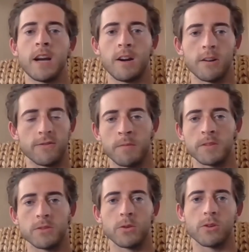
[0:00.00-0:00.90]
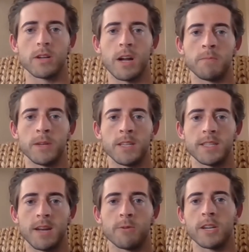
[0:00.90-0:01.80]
dollar pharmaceutical companies,
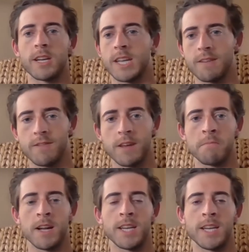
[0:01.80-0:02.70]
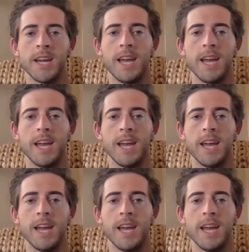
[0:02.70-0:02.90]
say we're going to give them money,